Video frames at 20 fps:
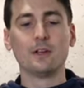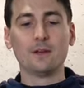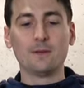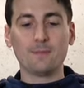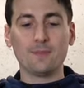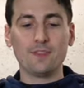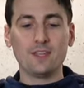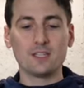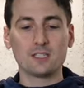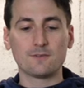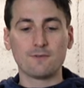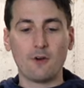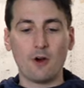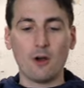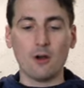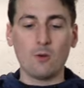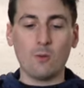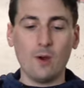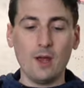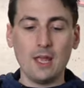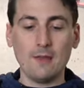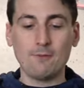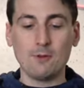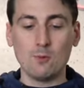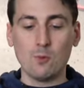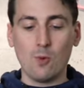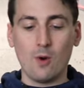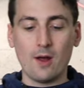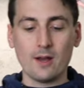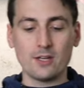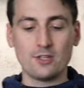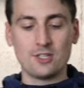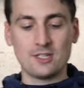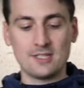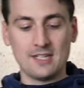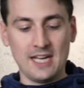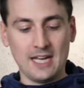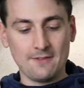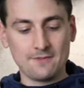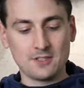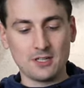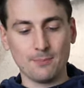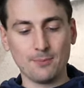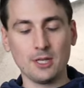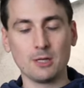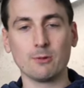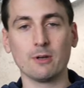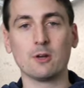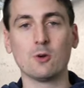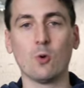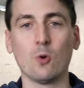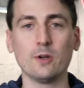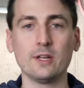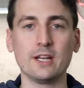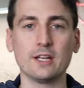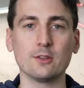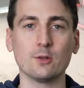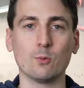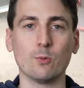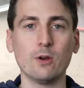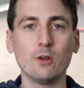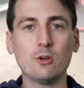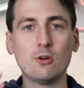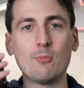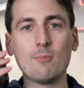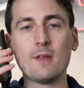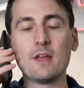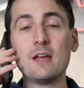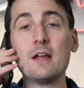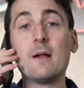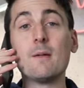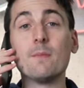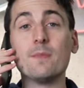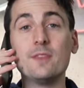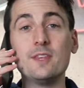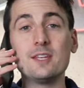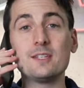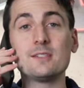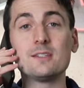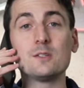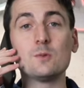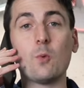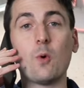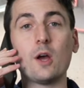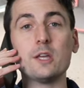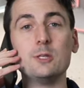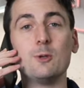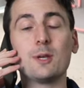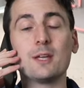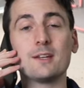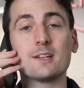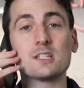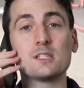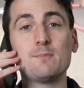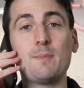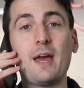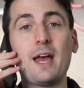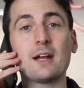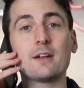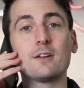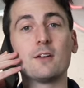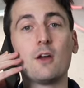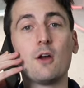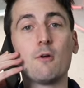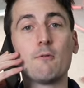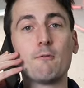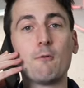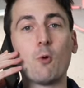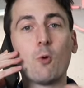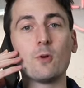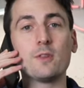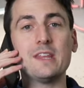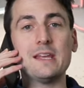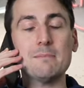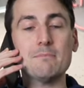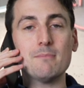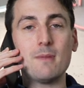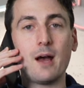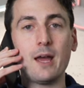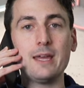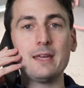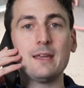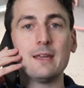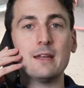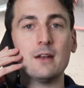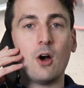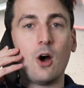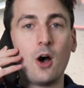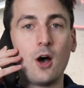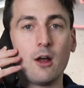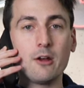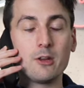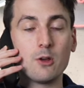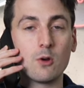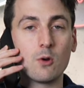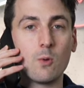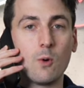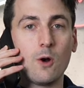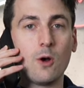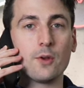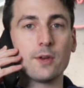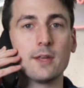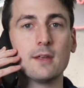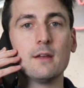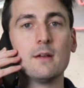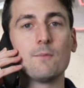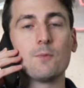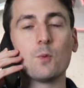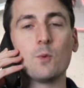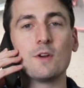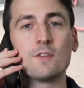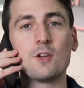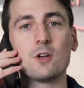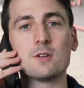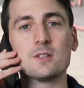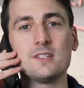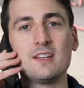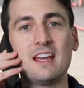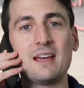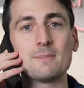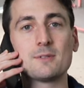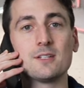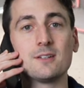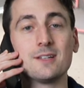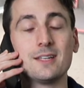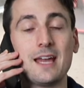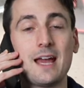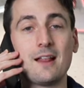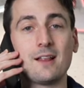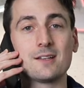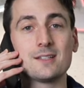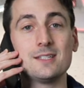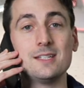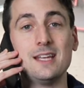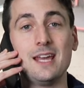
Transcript: this far away, if you wanted just to have something recording in the room, this is what you can expect for the mic and audio quality with our Samsung Galaxy